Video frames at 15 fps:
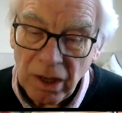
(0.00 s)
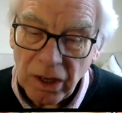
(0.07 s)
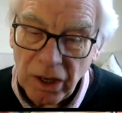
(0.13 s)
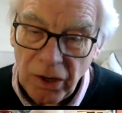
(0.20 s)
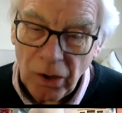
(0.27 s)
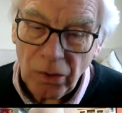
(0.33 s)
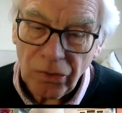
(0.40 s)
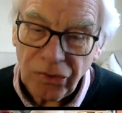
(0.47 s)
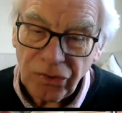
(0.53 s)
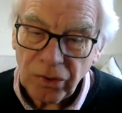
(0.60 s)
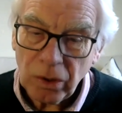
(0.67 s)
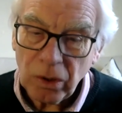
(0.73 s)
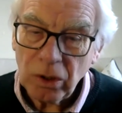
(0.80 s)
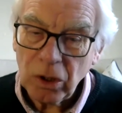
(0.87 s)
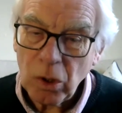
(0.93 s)
and
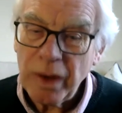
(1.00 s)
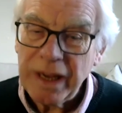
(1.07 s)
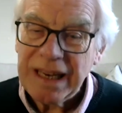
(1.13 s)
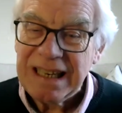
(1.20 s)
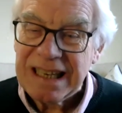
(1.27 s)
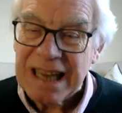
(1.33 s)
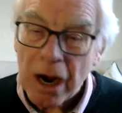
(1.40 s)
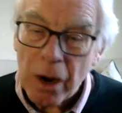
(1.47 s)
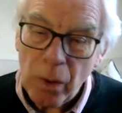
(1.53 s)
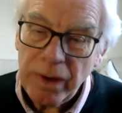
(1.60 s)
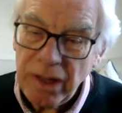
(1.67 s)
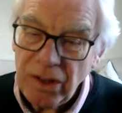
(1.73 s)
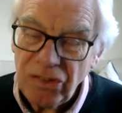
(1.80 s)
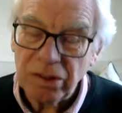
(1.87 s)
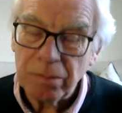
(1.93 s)
also going down
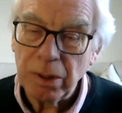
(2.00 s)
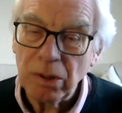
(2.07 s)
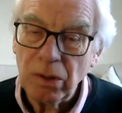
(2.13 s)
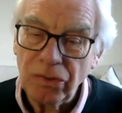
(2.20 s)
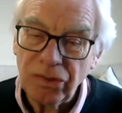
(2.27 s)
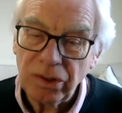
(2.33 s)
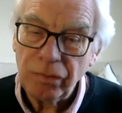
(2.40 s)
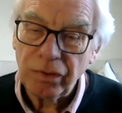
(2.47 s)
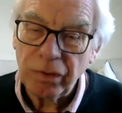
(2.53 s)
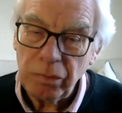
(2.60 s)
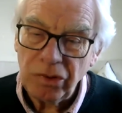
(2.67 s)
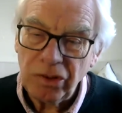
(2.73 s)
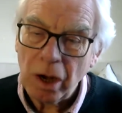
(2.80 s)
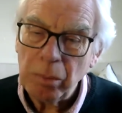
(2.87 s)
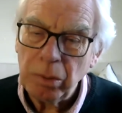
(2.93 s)
into Bolton from
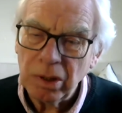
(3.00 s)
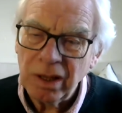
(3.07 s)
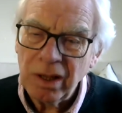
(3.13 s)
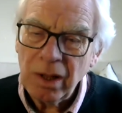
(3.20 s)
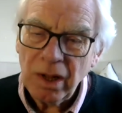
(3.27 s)
Dobble.